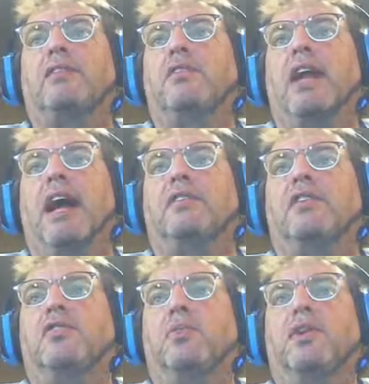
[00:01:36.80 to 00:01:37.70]
It's going to
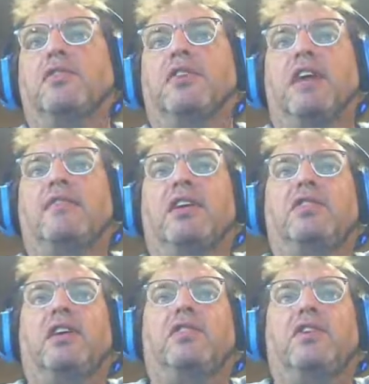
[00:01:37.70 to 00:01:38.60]
ask us where to save
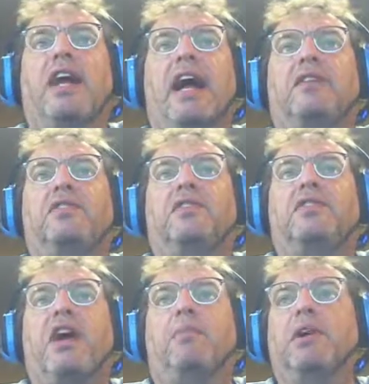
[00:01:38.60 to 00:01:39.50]
this, and it's going to ask
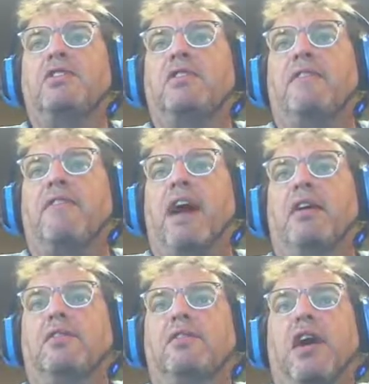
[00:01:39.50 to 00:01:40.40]
us how much the
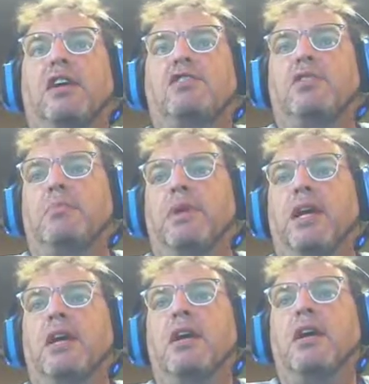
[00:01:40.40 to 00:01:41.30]
file size should
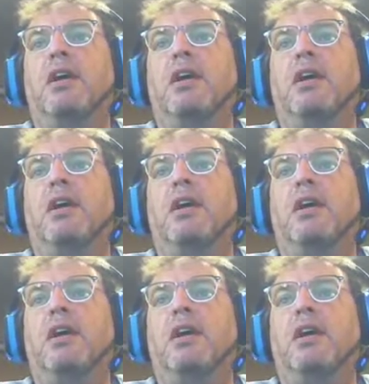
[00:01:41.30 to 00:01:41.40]
be.